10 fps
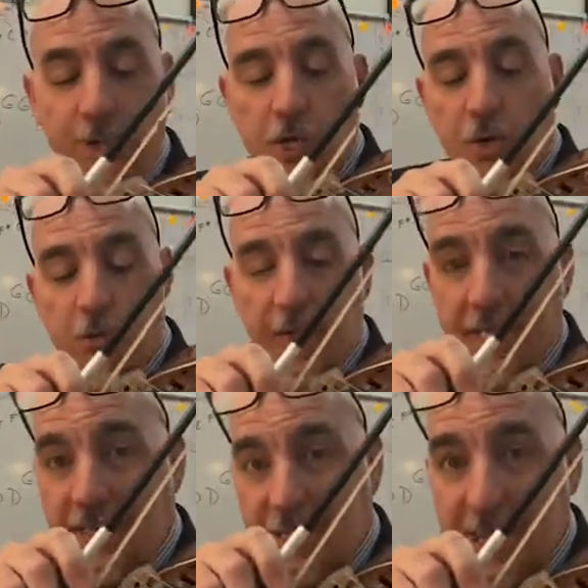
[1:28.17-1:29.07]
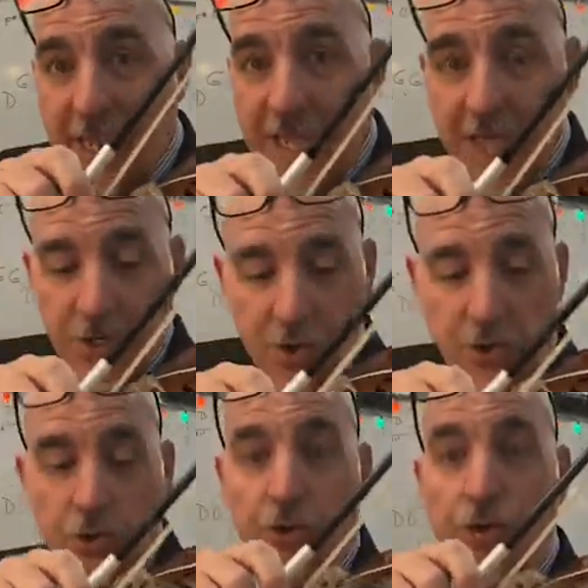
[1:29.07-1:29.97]
Ready and
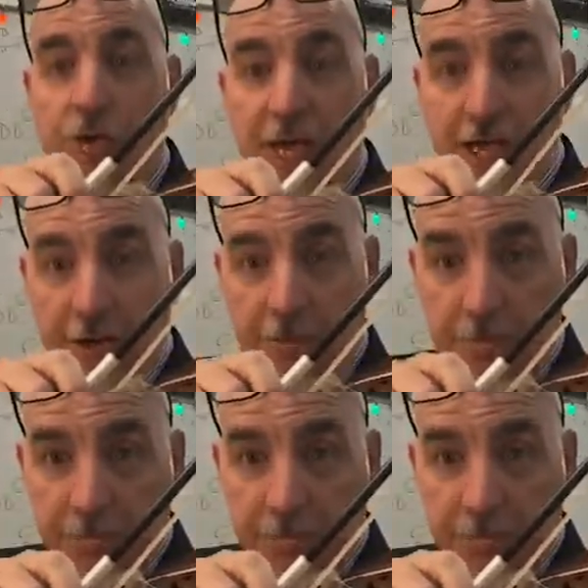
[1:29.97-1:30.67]
go now.